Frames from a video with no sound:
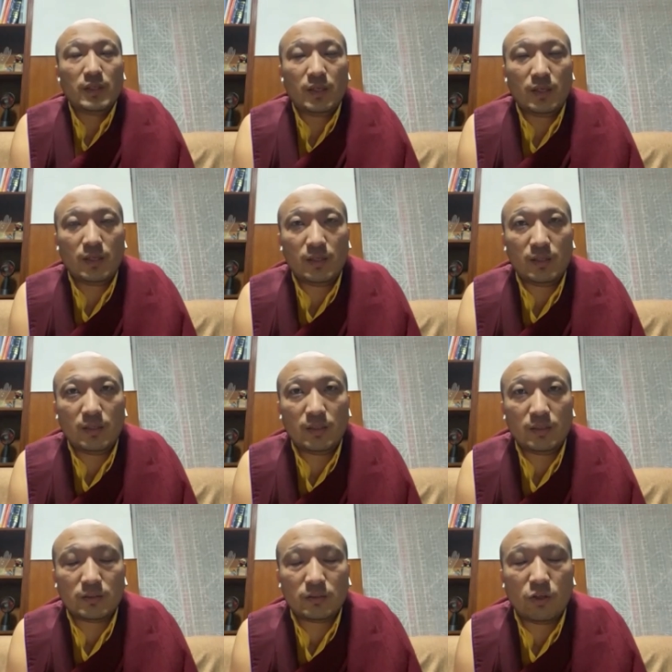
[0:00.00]

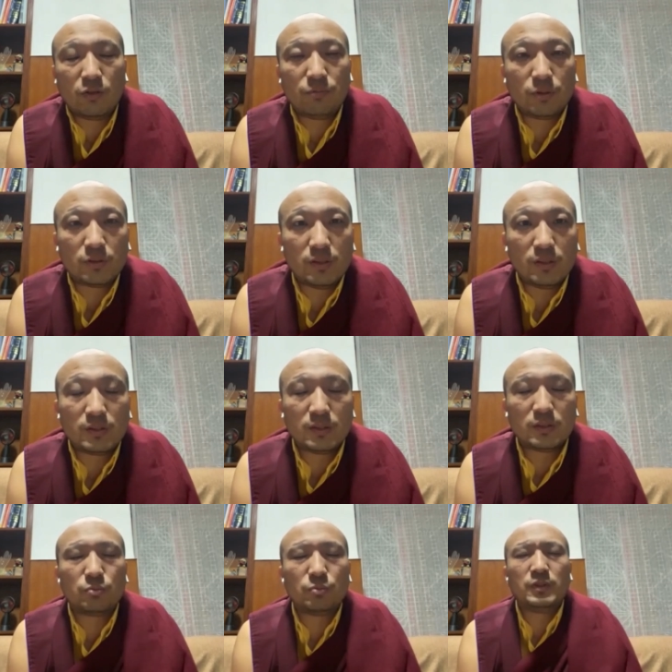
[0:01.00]
And obviously,
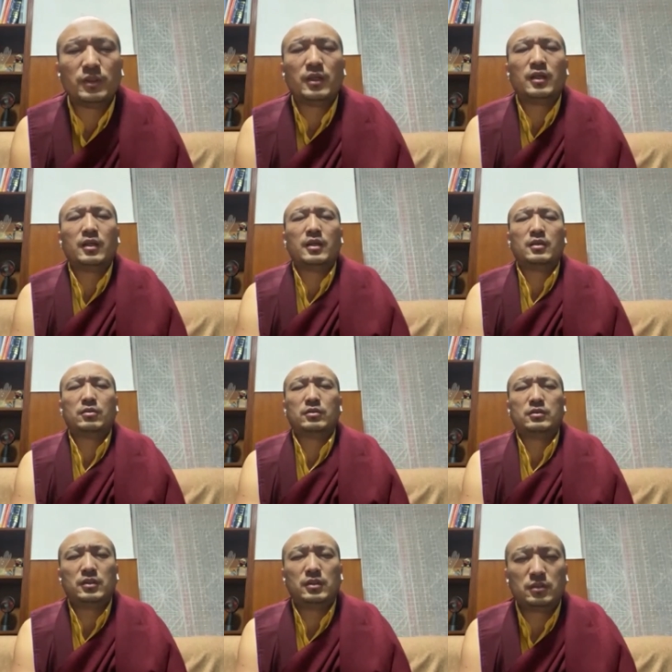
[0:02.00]
since we are like
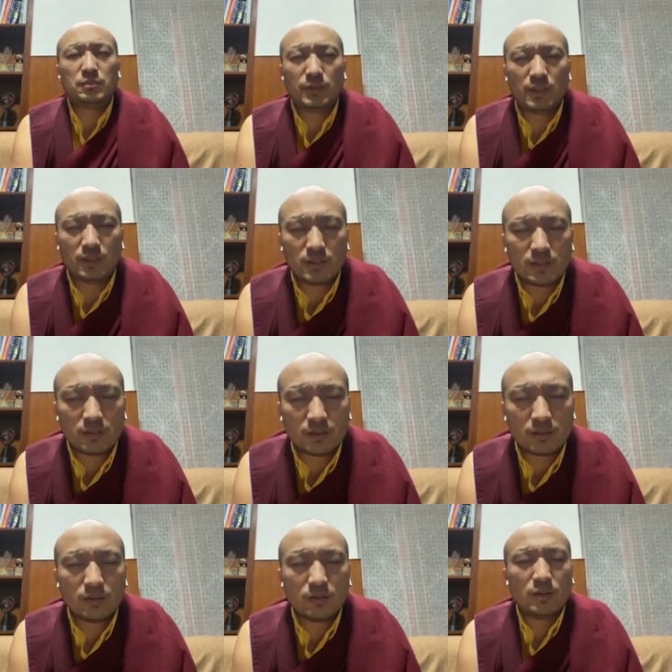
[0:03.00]
just
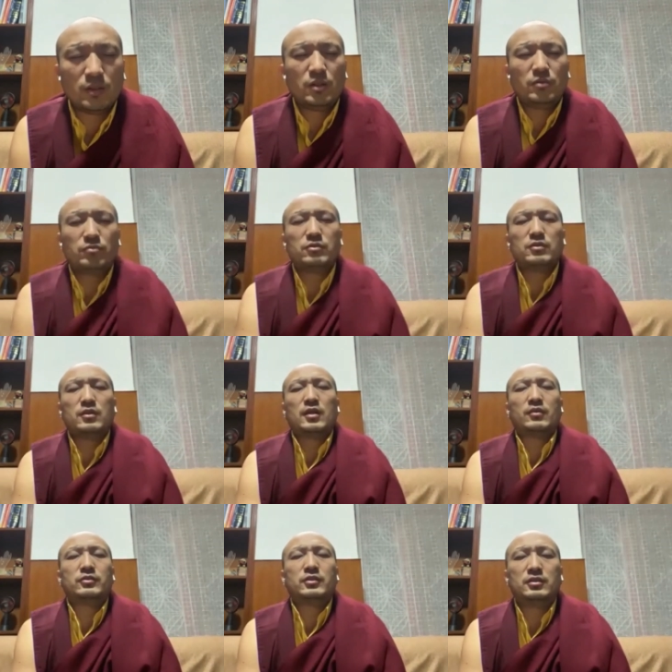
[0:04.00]
beginners, we
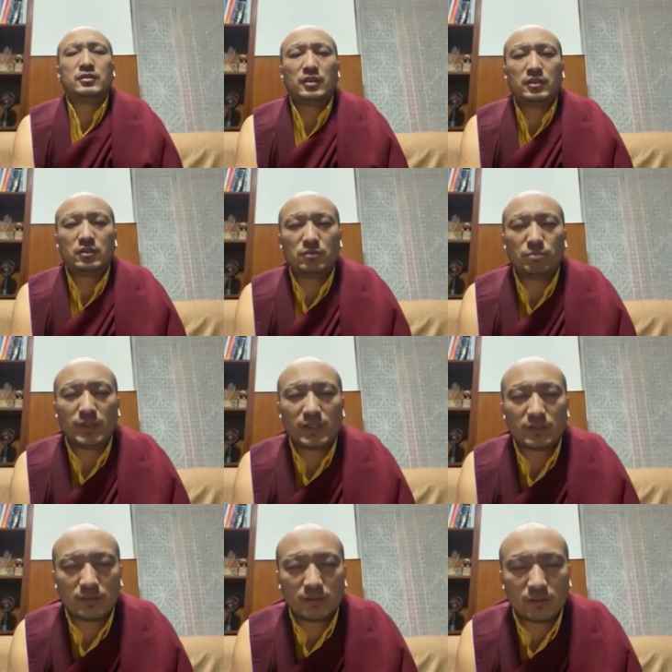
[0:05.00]
have just started to
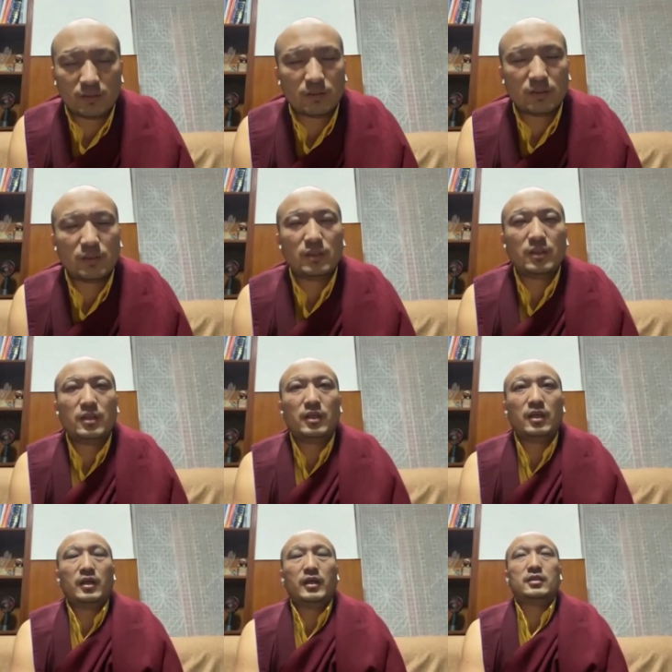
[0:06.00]
practice,
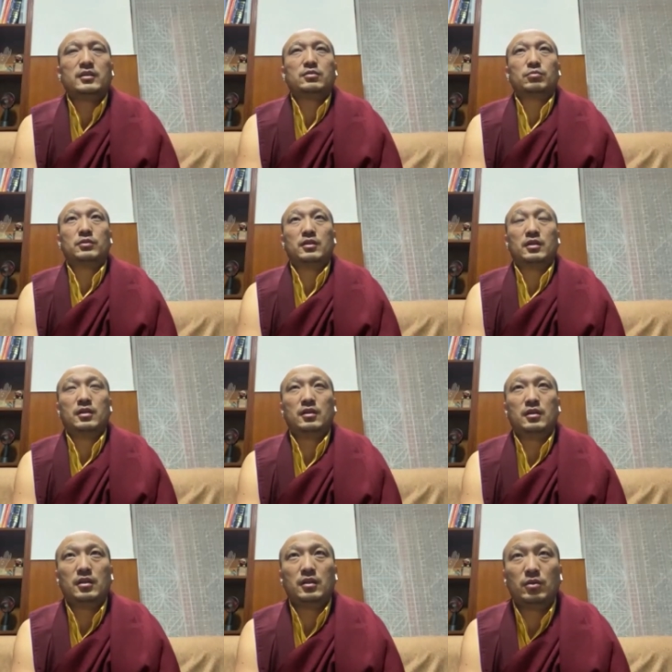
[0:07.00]
and we
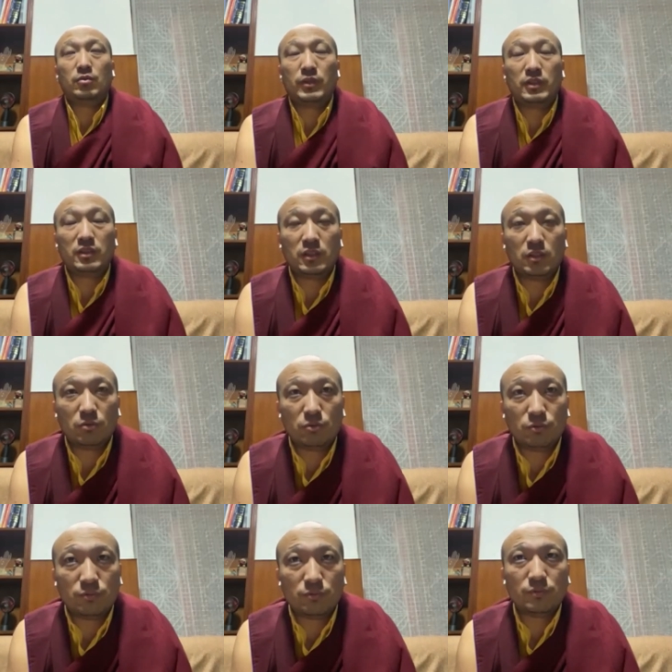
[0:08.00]
are very
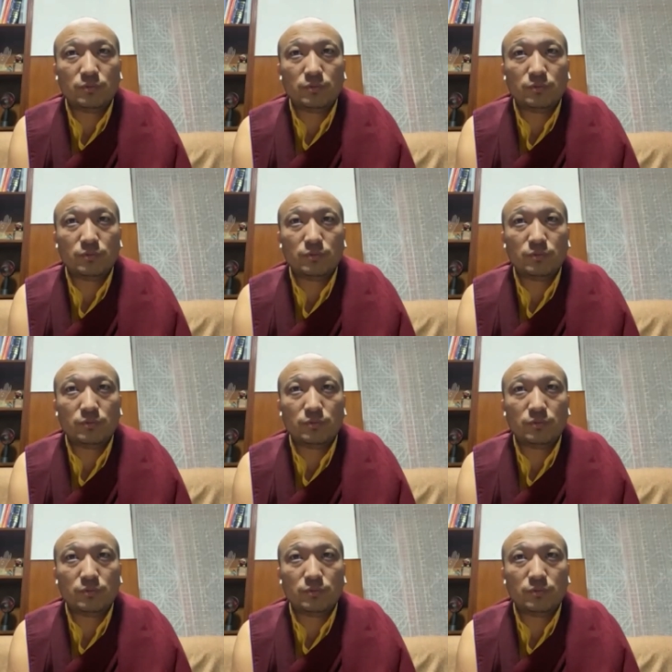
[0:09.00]
new